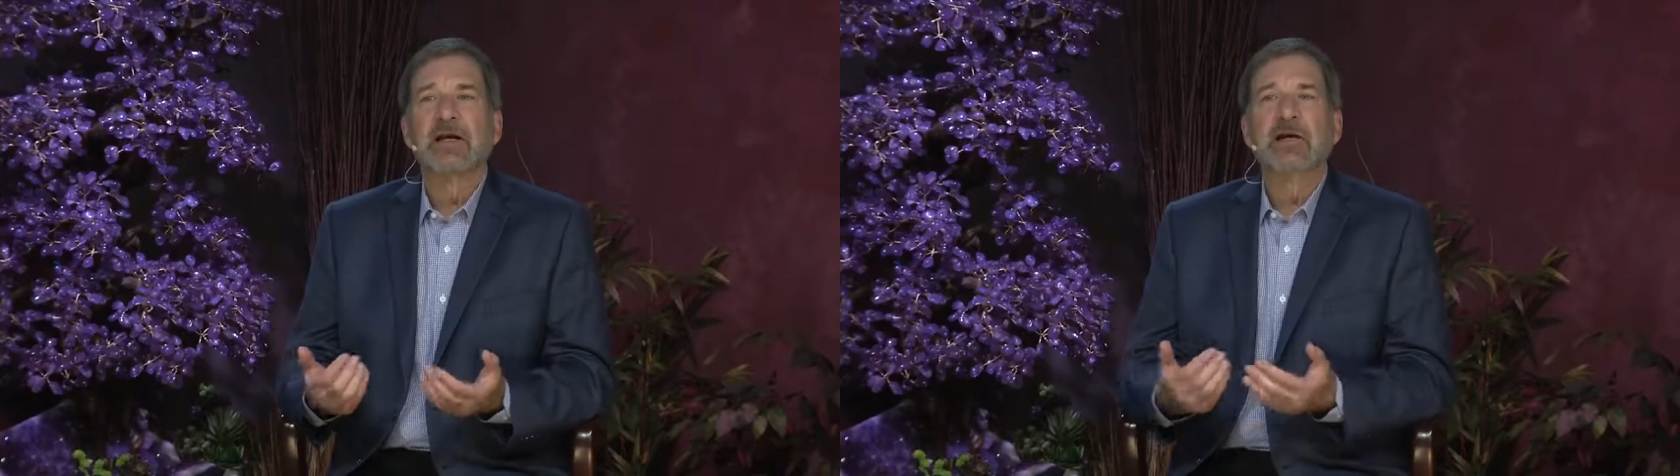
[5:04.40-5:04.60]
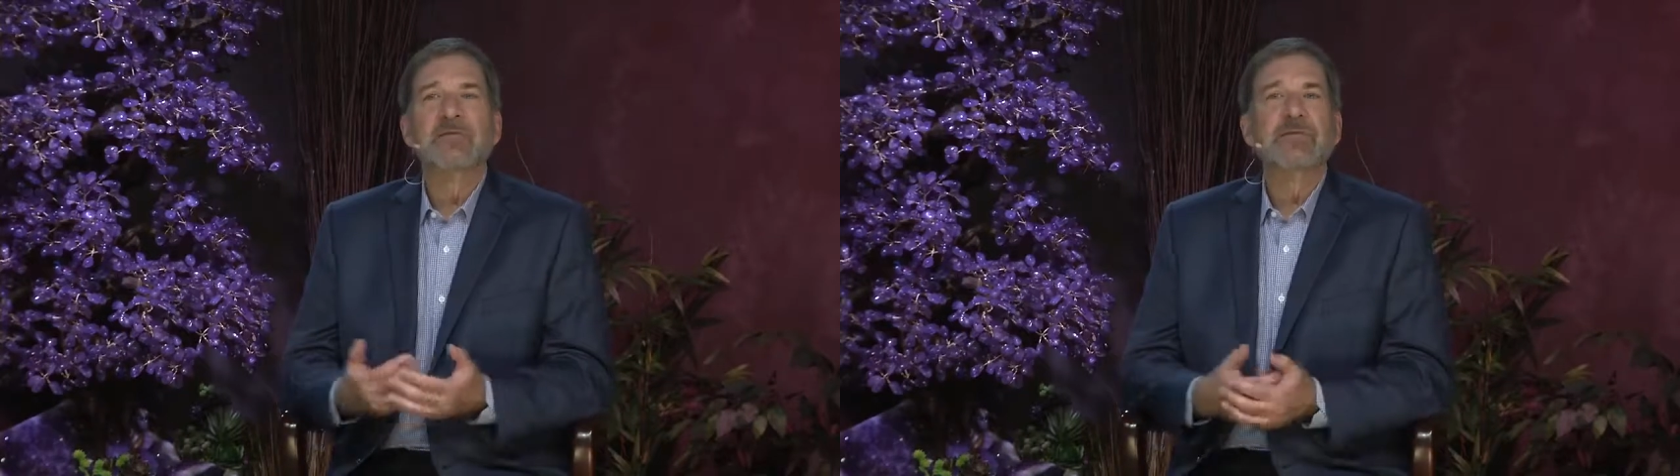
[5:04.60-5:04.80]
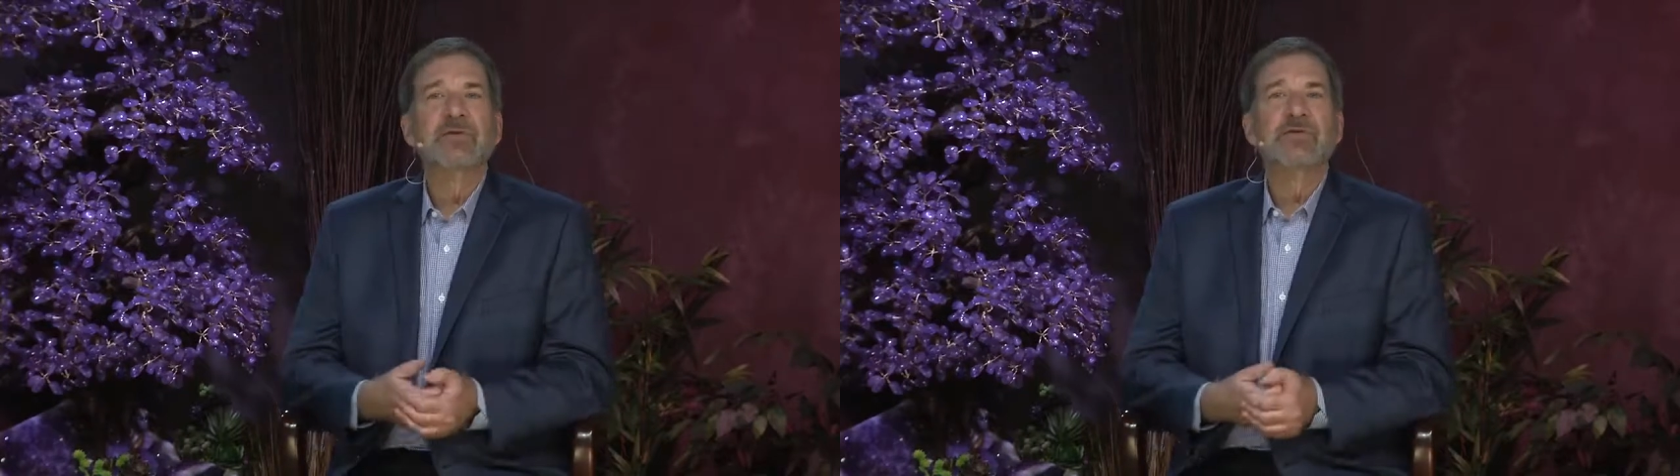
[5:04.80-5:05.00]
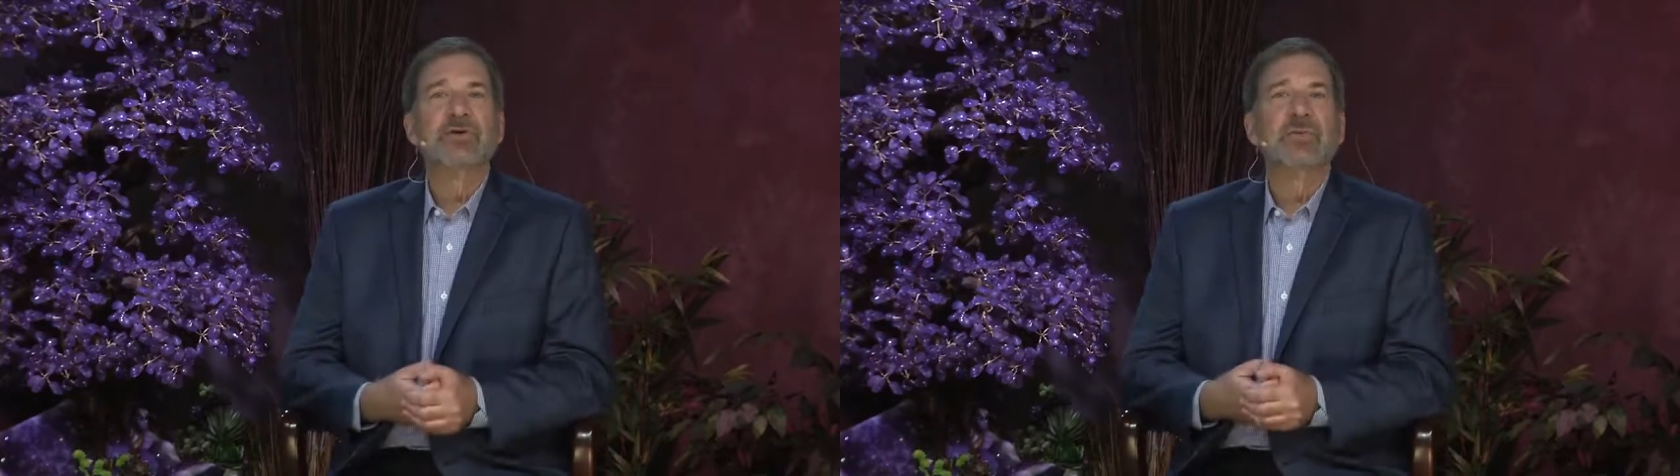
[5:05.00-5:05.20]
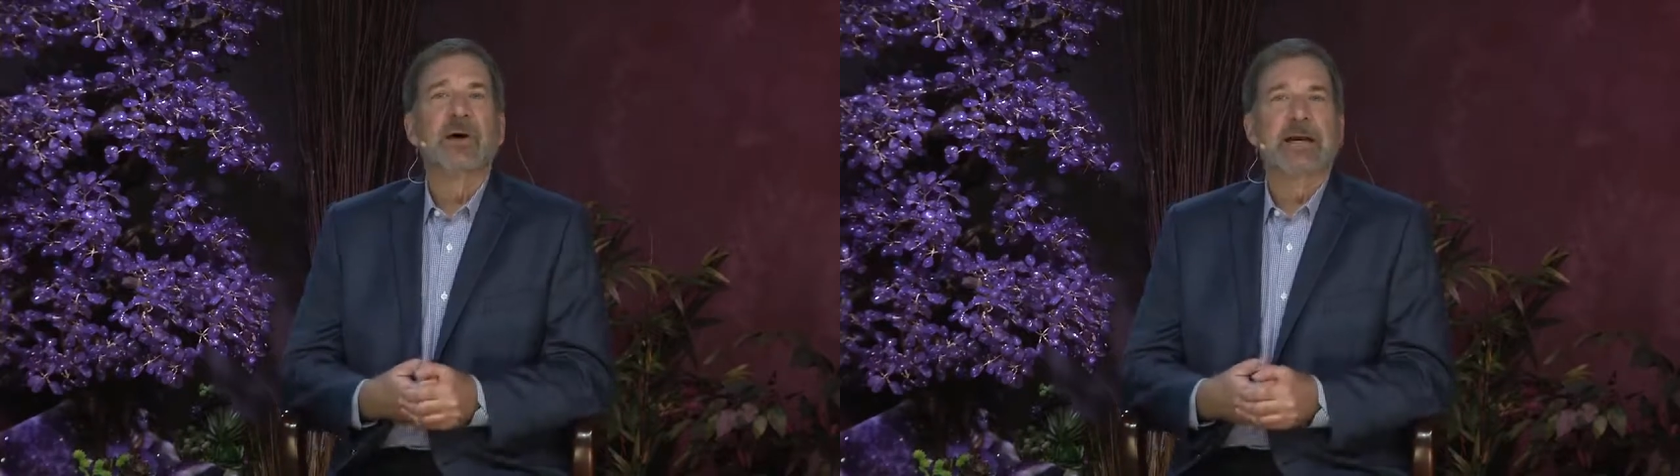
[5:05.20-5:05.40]
of
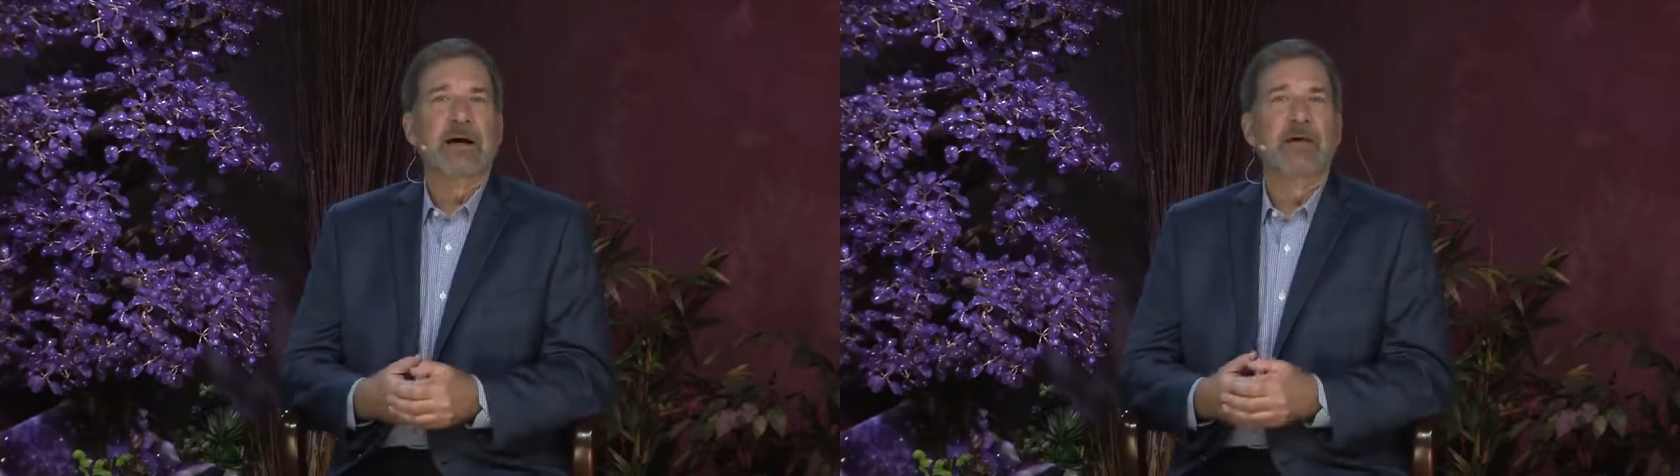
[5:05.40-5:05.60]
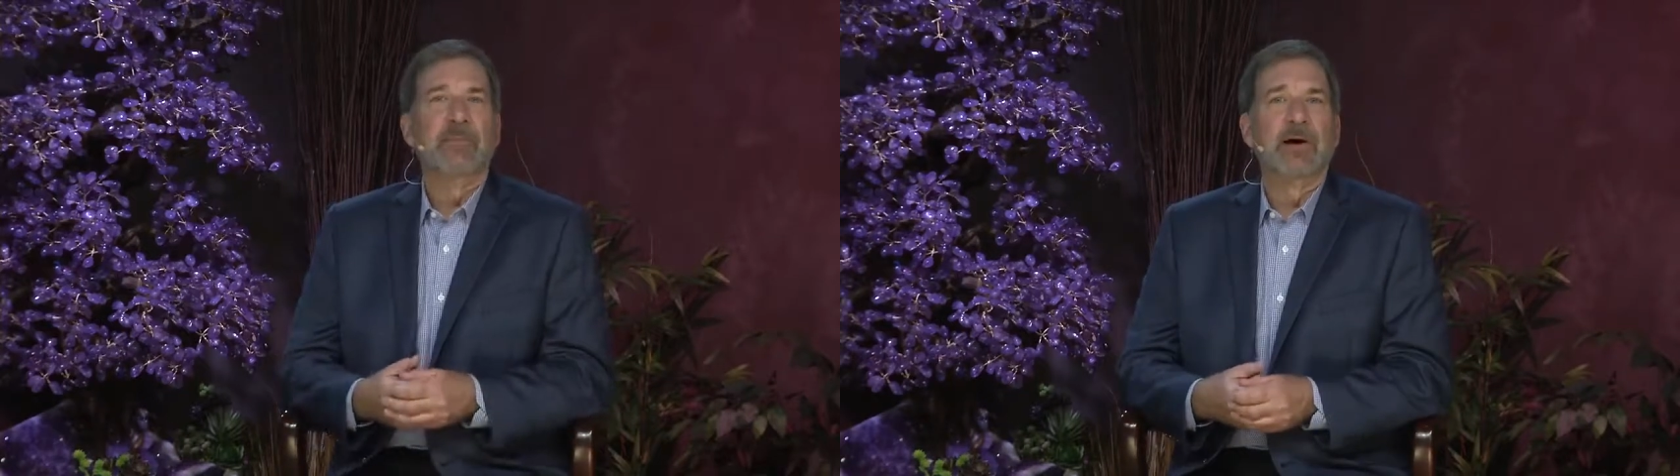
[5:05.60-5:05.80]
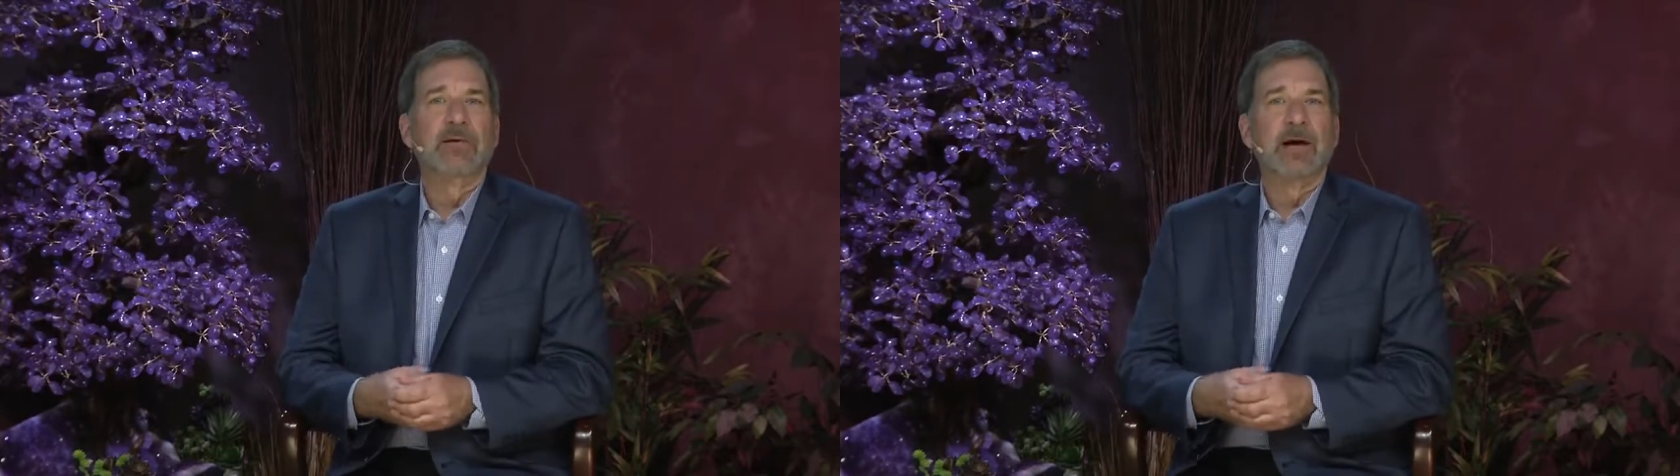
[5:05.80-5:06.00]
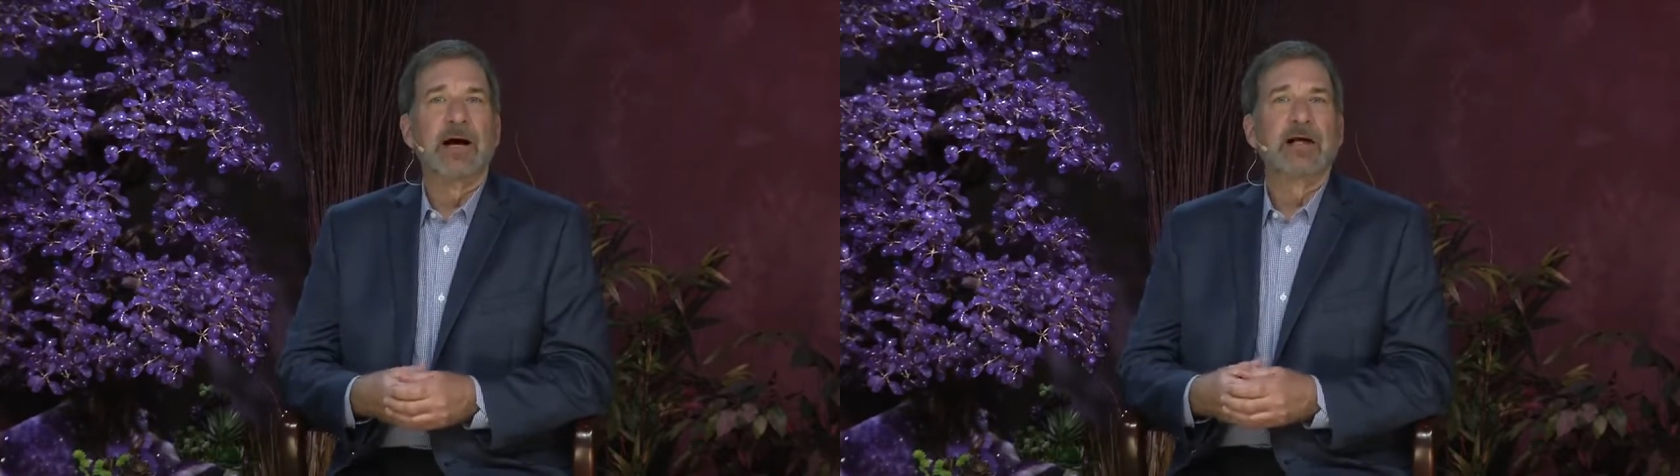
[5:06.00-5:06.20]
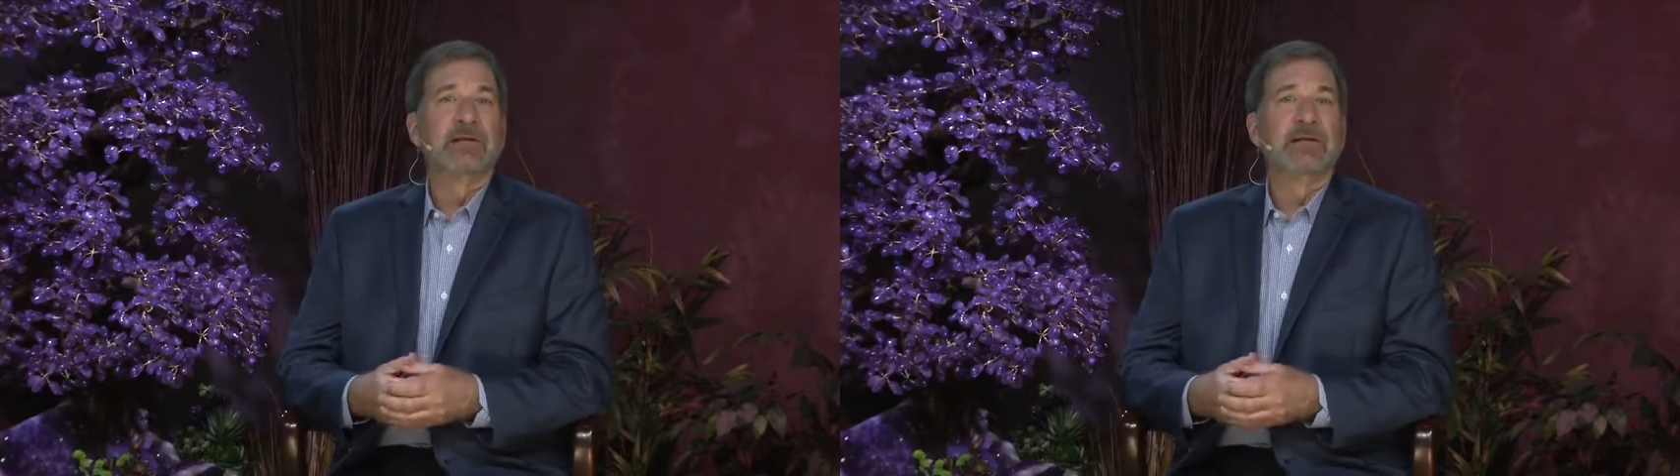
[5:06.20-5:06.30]
confusion right now about God.